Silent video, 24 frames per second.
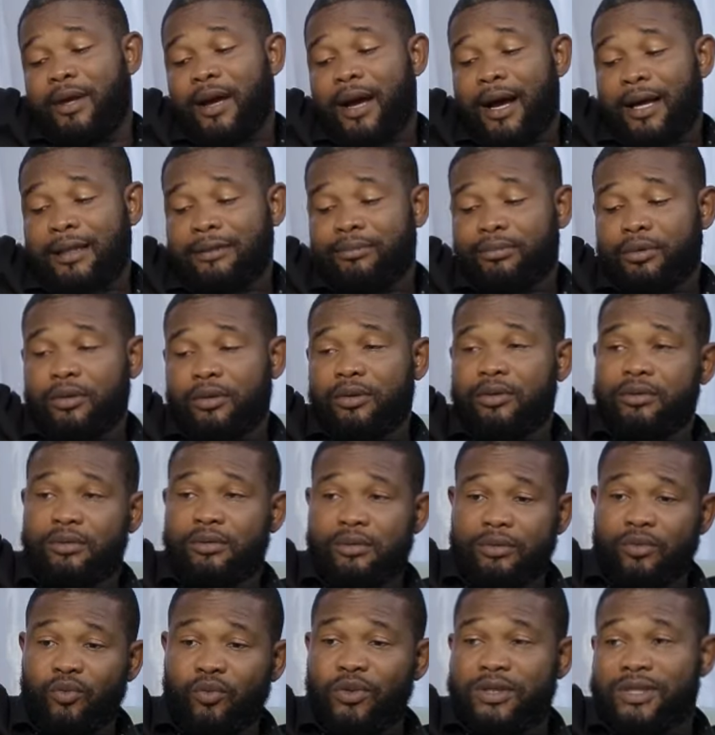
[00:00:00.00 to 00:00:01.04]
may be hard,
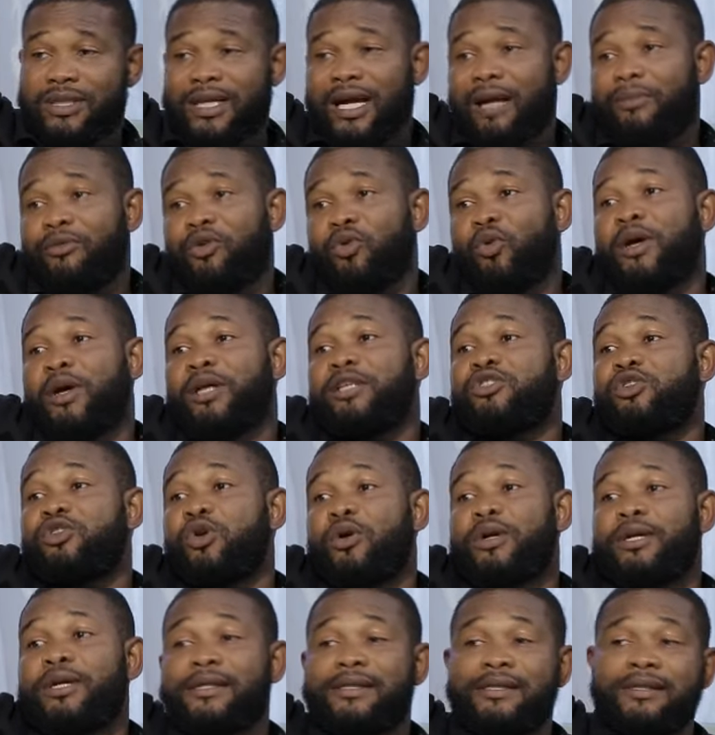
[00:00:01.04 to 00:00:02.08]
but with time you
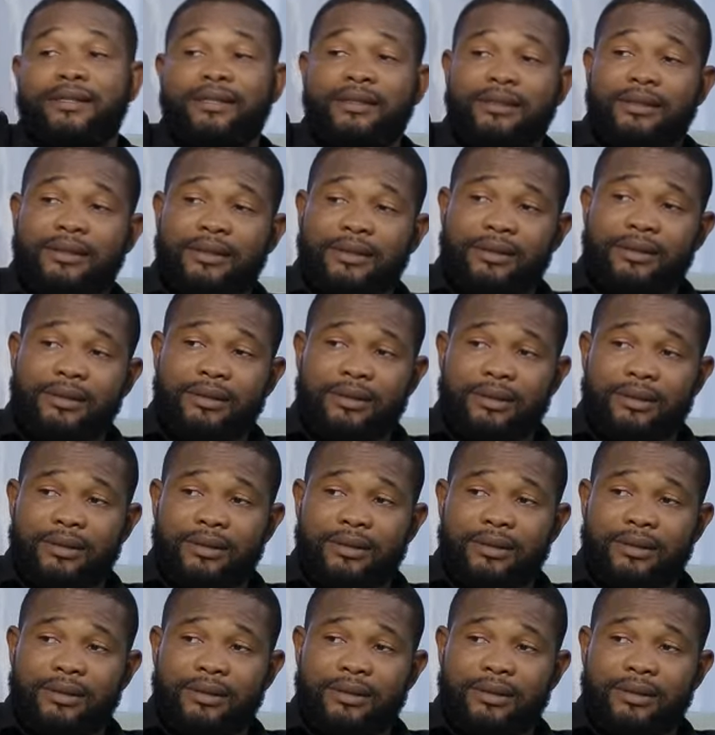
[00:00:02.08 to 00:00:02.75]
will enjoy it.